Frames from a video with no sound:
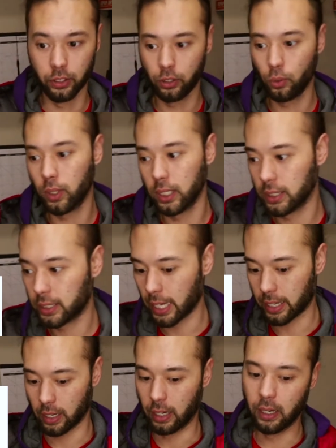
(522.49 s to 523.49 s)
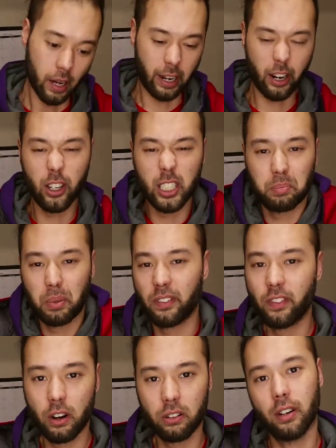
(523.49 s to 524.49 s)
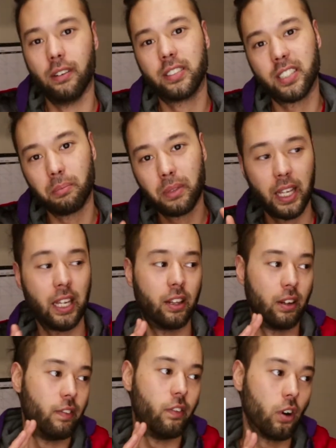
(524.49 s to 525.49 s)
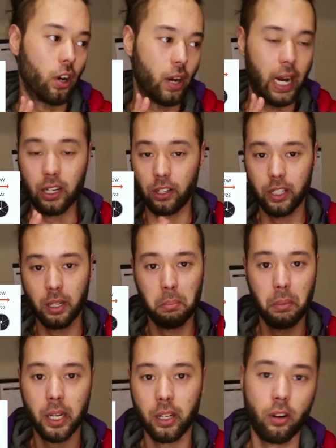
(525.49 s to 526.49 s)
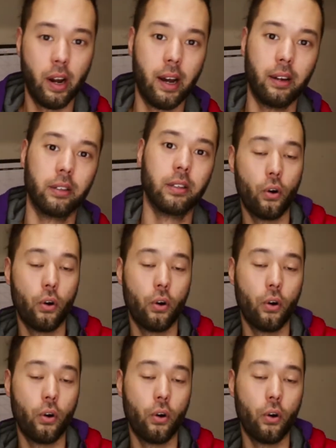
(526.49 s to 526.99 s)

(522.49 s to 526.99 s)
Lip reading: You want to take a crispy photo of something in the foreground or in the midground